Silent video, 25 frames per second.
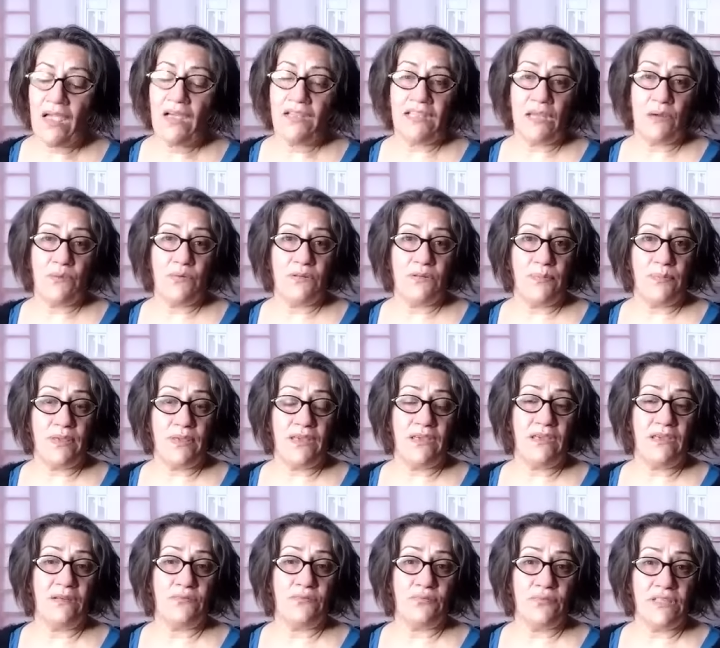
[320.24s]
That would
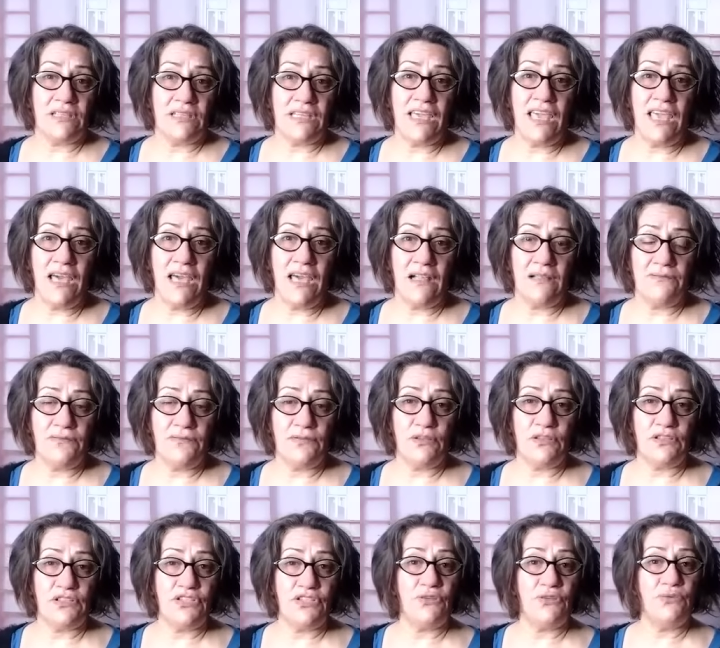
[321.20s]
be really
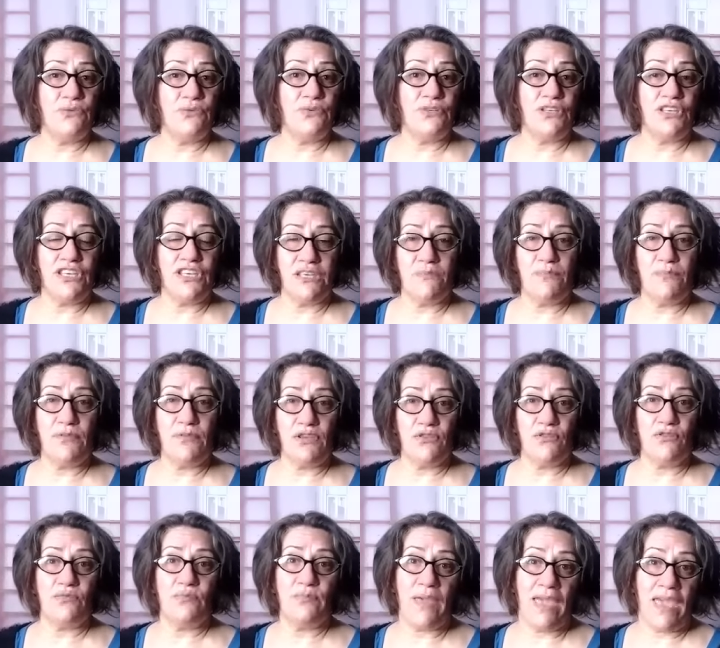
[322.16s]
helpful to keep
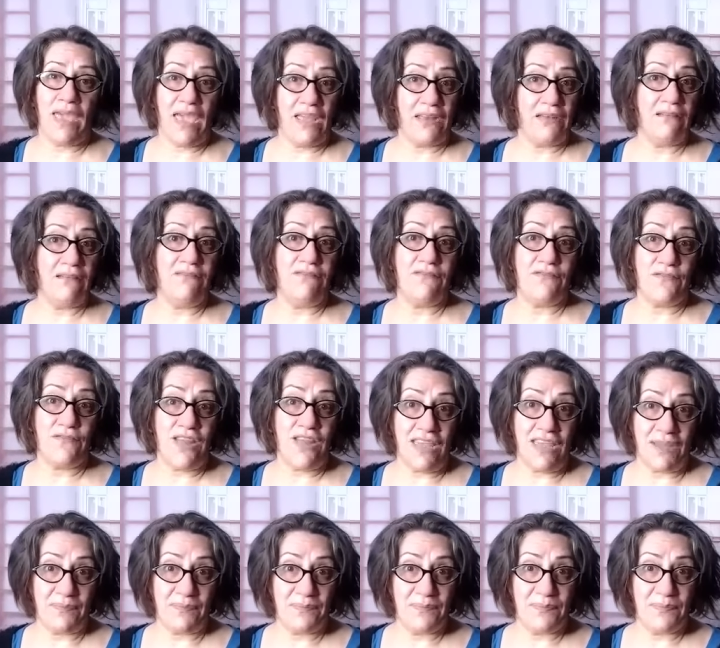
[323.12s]
you
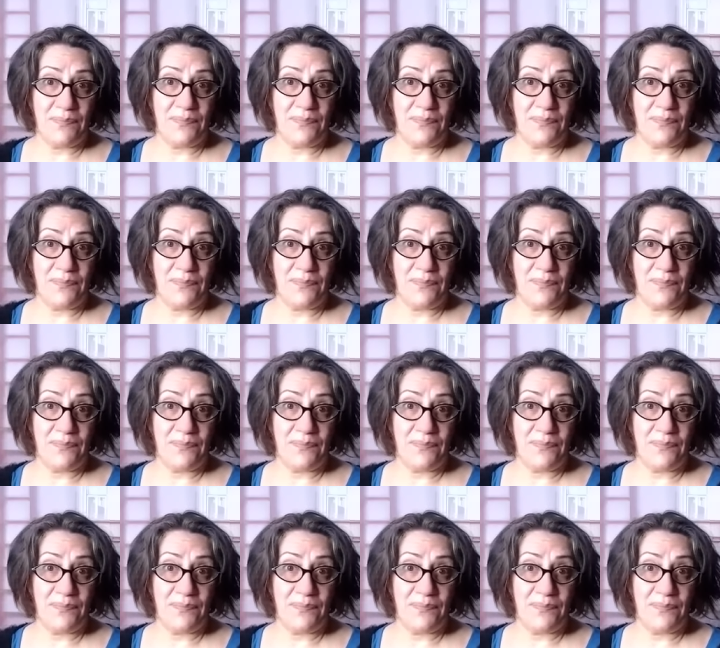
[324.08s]
pain-free.